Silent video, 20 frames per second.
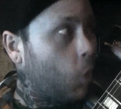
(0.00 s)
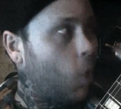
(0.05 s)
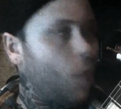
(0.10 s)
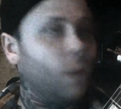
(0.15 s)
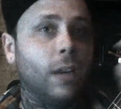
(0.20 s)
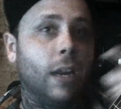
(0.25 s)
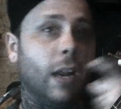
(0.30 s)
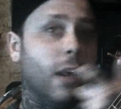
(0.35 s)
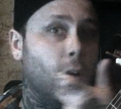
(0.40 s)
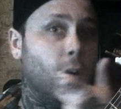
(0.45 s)

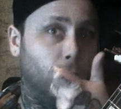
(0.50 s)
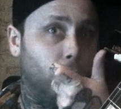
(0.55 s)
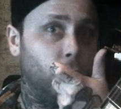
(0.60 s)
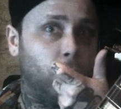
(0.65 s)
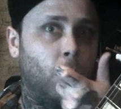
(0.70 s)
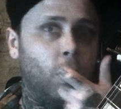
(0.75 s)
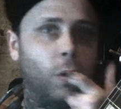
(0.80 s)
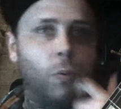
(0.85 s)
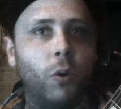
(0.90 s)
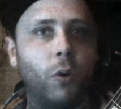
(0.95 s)
you know,
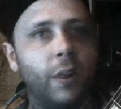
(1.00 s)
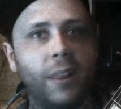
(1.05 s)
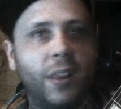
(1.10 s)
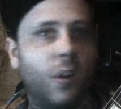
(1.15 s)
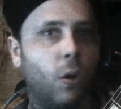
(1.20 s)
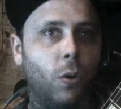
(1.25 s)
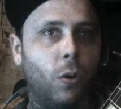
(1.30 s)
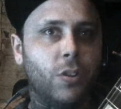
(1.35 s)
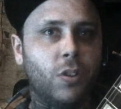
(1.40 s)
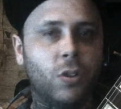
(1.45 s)
on one of the
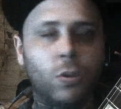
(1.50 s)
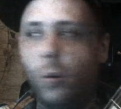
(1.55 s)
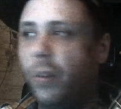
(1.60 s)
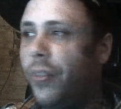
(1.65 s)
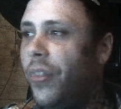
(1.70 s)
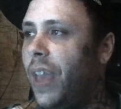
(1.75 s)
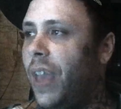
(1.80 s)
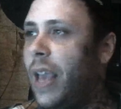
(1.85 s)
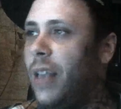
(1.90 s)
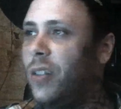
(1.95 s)
old school
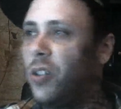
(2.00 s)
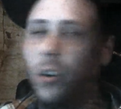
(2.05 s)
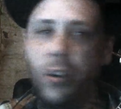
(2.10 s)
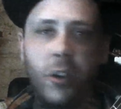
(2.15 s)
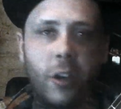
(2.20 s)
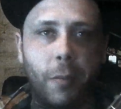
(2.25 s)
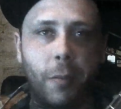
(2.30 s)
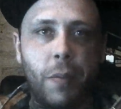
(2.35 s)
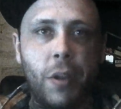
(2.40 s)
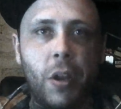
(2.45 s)
things or on your
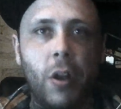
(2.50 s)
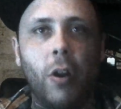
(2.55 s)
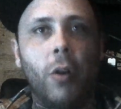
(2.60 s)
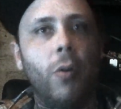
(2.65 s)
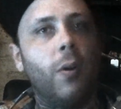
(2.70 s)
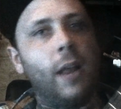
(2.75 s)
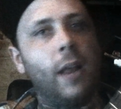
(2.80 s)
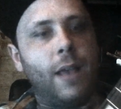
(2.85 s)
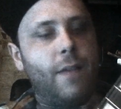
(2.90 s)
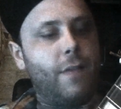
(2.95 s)
computer or
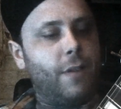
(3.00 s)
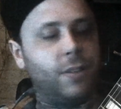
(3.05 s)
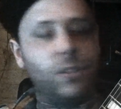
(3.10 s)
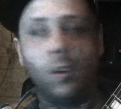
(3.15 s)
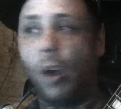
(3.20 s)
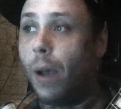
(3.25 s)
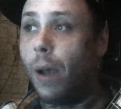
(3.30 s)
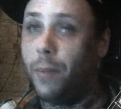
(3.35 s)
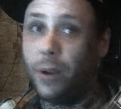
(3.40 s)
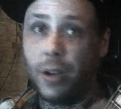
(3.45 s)
whatever. So
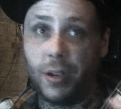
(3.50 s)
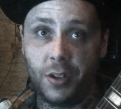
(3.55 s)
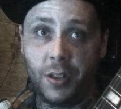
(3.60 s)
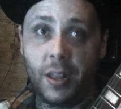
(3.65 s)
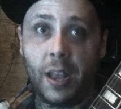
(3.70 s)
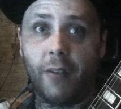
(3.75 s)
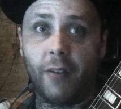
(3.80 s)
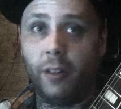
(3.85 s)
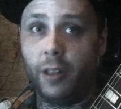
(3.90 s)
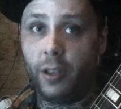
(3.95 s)
I'm going to do
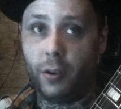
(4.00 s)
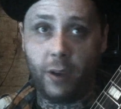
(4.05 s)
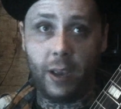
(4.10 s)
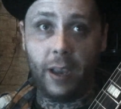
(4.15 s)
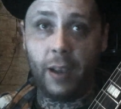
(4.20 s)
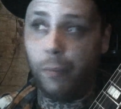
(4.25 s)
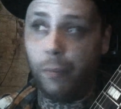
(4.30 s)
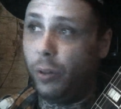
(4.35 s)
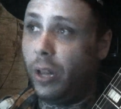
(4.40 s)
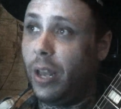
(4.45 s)
that really quick
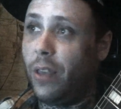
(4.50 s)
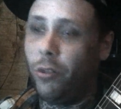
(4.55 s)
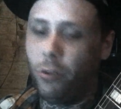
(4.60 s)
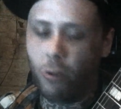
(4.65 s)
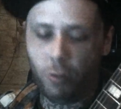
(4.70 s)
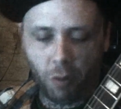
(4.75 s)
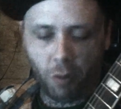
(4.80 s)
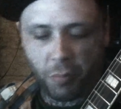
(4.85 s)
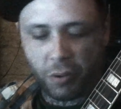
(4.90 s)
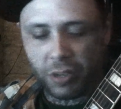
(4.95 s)
and play
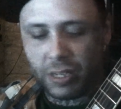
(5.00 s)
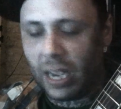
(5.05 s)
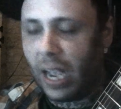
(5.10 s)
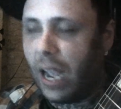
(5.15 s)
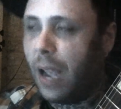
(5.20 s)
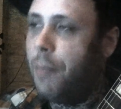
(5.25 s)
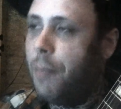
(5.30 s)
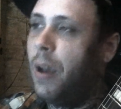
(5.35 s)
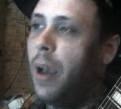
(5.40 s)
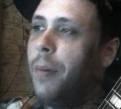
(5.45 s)
through it one more
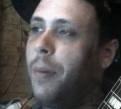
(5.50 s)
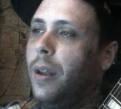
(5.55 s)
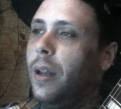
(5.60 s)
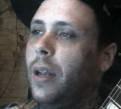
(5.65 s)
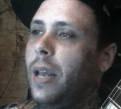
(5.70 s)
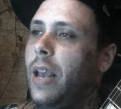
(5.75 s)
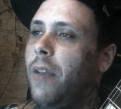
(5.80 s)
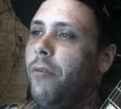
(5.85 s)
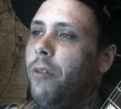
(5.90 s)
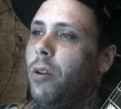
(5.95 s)
time. I'm going to
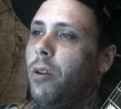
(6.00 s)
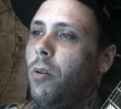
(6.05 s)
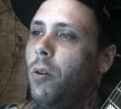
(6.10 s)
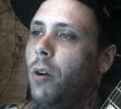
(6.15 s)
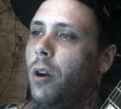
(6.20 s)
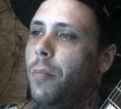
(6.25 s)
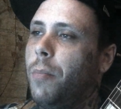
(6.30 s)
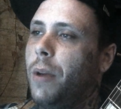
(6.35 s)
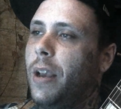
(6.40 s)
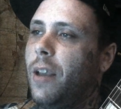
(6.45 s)
hit
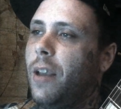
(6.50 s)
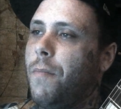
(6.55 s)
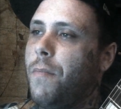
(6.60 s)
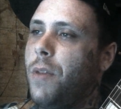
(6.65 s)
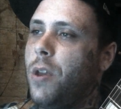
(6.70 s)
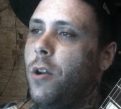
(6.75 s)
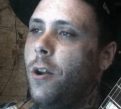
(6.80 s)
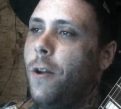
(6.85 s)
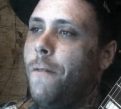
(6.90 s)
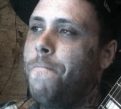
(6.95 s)
record on my
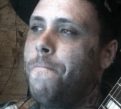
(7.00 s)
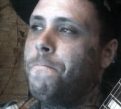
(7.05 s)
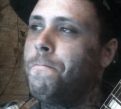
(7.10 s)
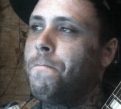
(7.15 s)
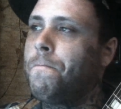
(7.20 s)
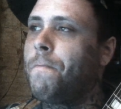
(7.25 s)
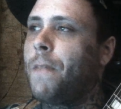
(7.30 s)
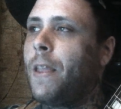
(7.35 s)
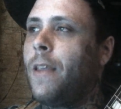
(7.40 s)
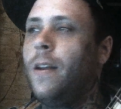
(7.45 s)
computer,
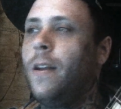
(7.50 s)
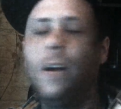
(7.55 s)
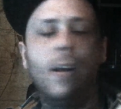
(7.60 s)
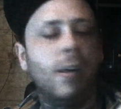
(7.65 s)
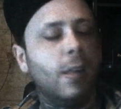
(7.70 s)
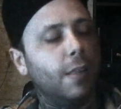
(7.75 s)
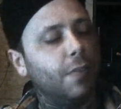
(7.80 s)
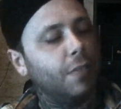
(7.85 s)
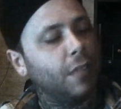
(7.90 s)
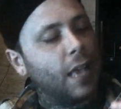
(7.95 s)

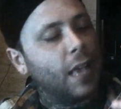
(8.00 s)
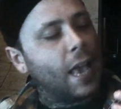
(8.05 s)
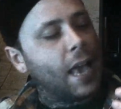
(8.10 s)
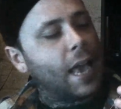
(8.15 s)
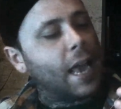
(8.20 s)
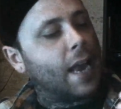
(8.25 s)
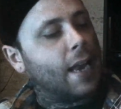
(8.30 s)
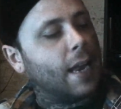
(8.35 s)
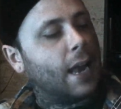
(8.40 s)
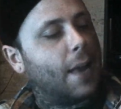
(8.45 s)

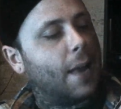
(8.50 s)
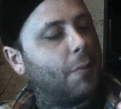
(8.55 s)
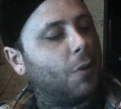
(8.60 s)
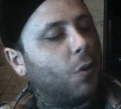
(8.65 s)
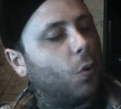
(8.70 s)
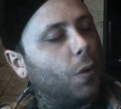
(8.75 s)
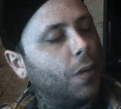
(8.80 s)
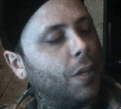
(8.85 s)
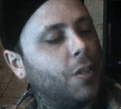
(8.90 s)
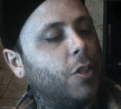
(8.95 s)
and I'm
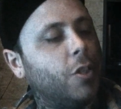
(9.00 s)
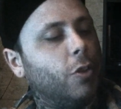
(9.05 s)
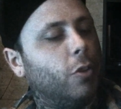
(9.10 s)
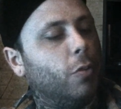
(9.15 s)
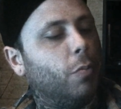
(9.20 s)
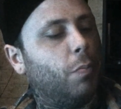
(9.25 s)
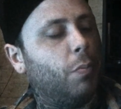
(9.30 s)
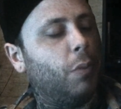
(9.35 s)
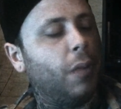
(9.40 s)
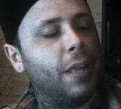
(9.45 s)
going to
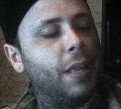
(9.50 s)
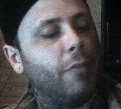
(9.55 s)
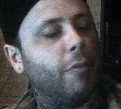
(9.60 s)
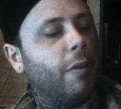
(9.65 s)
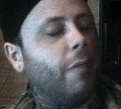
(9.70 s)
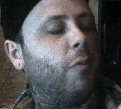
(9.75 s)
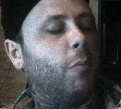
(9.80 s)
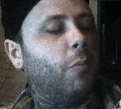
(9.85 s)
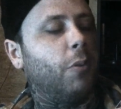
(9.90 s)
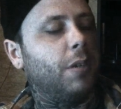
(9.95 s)
play the
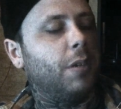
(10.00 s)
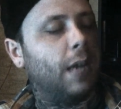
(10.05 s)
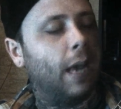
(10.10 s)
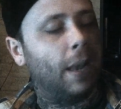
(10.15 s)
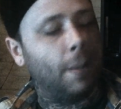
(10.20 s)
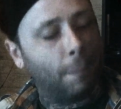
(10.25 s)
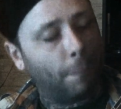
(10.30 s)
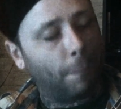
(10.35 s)
riff one more time.